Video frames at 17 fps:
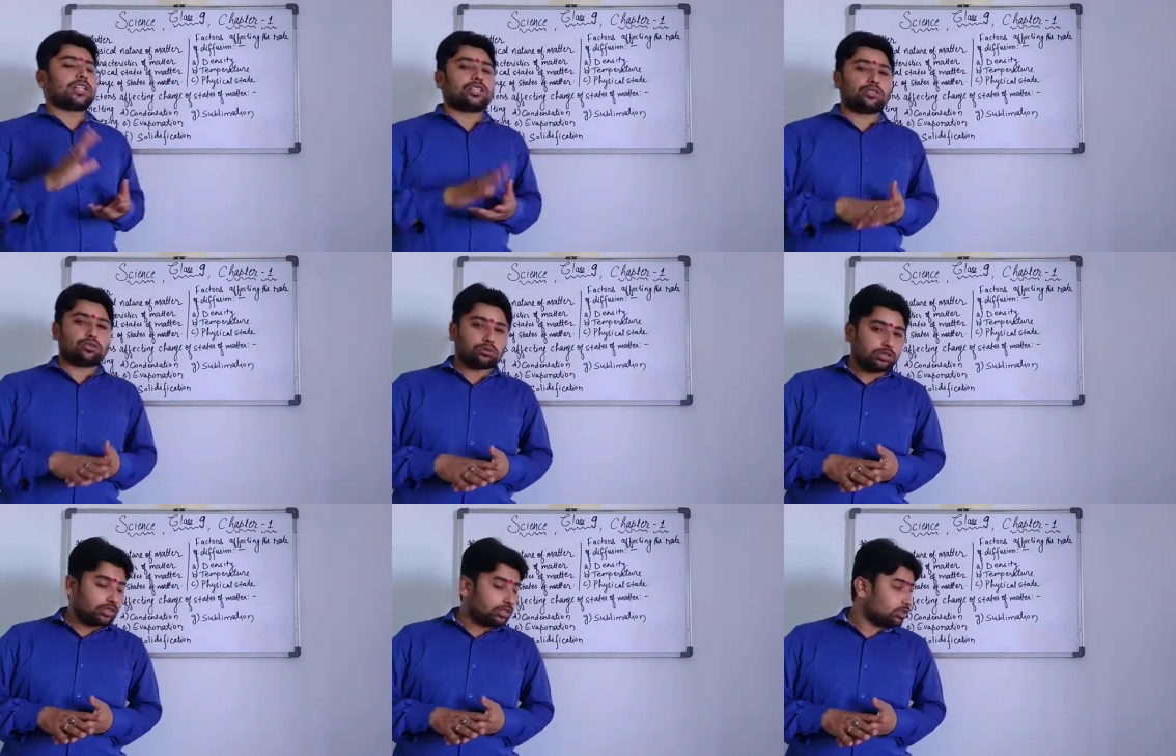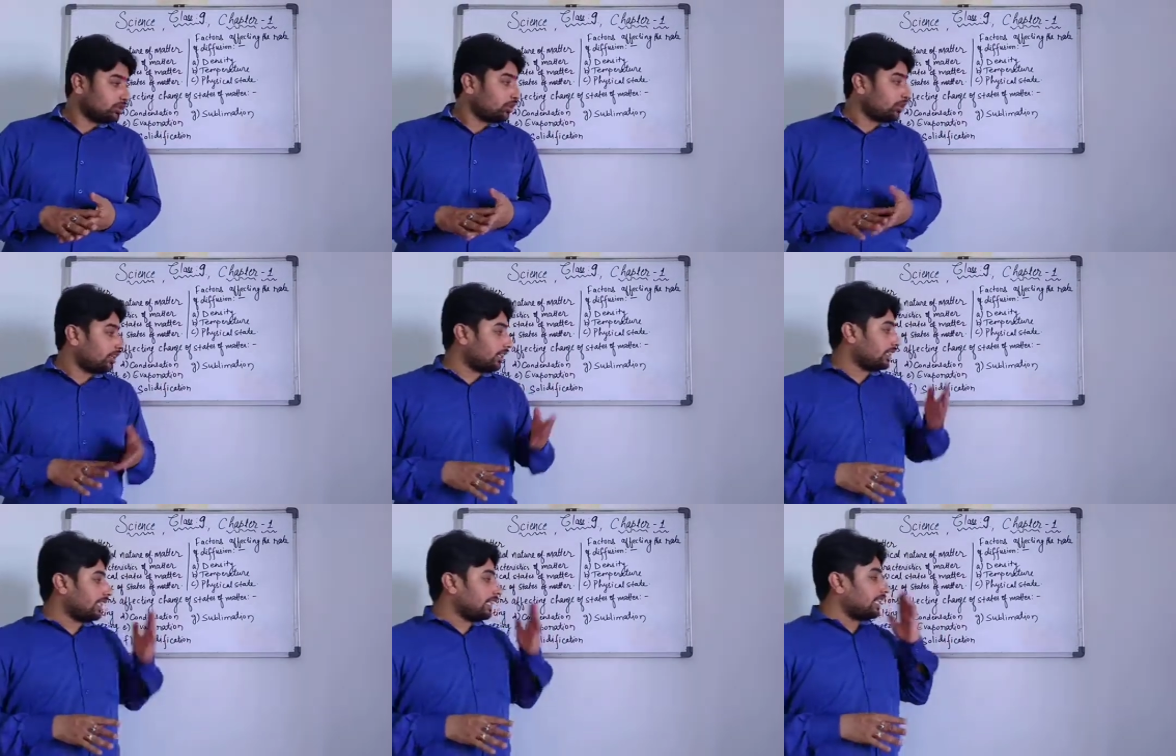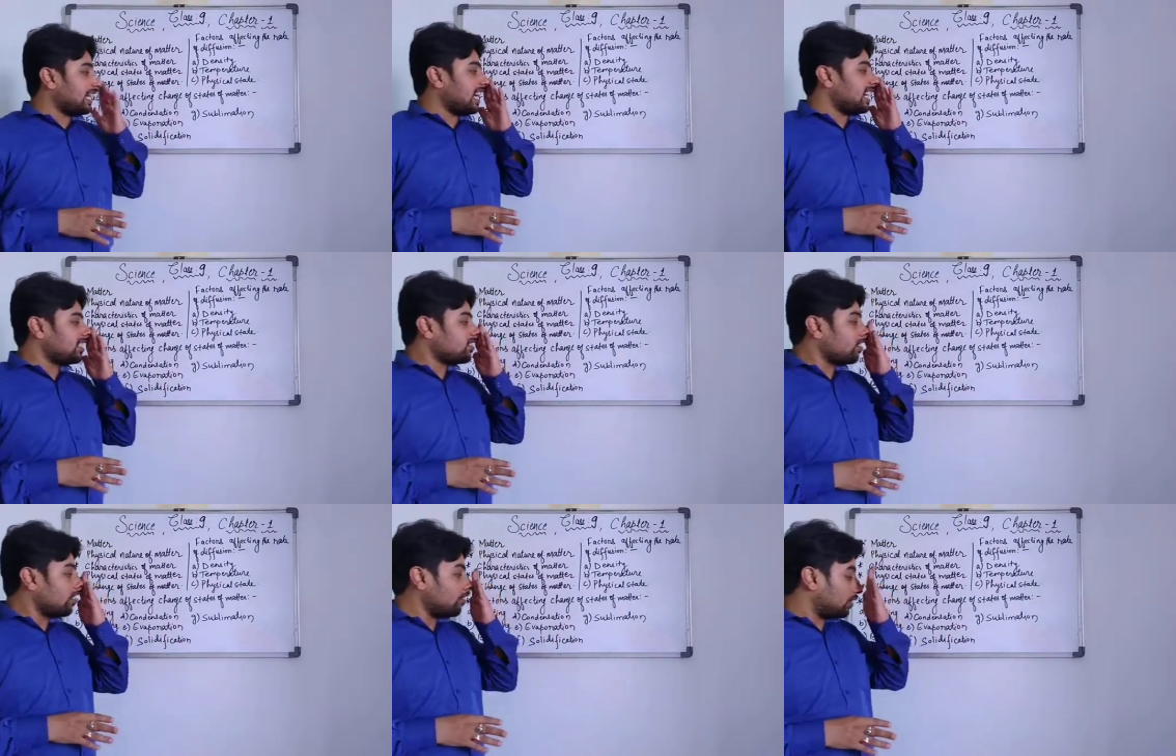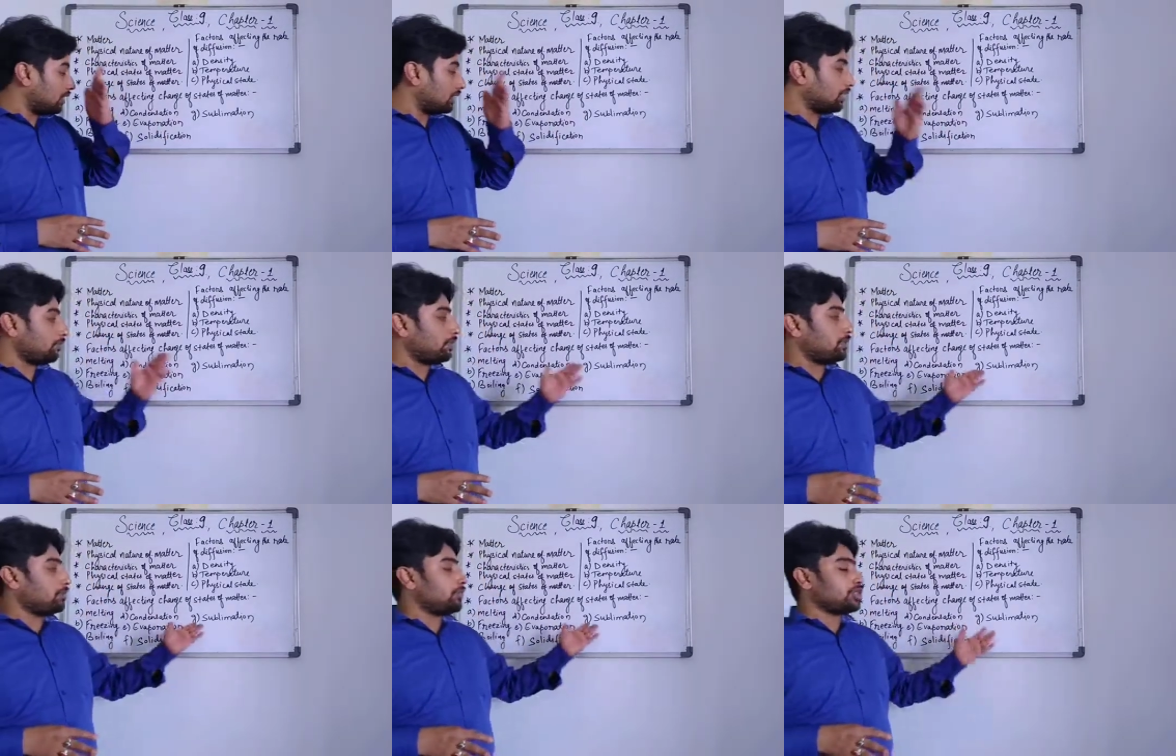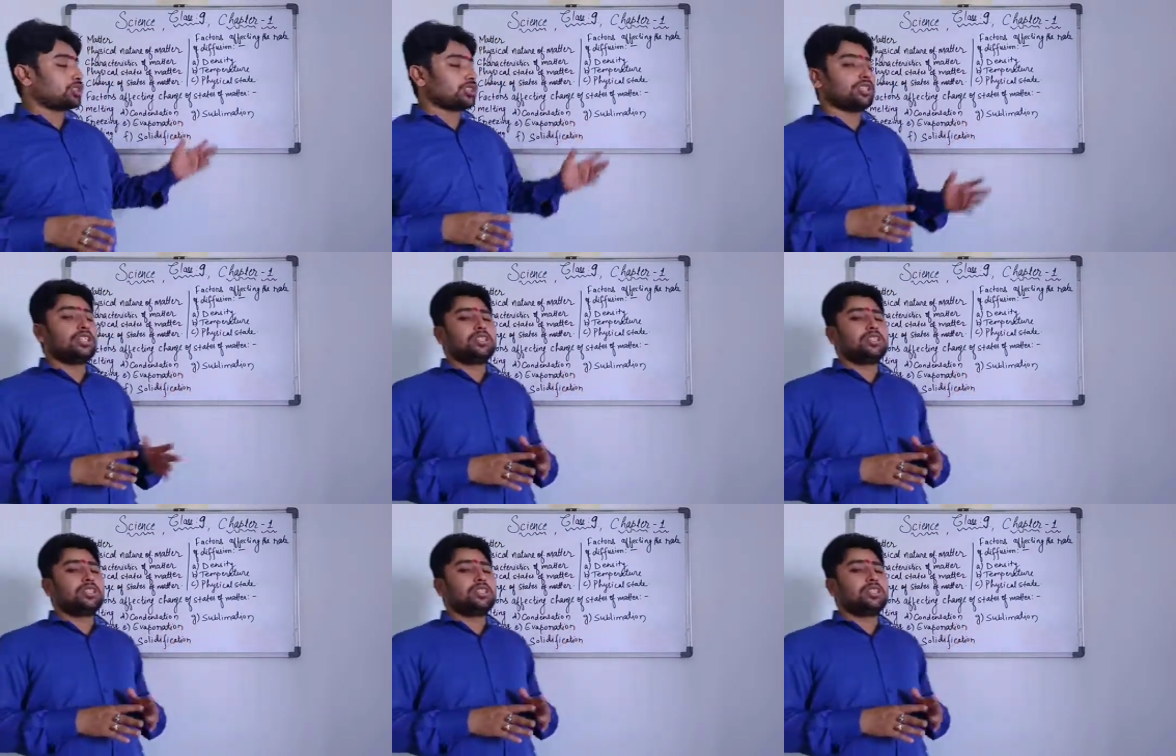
into the solid. And last one was sublimation,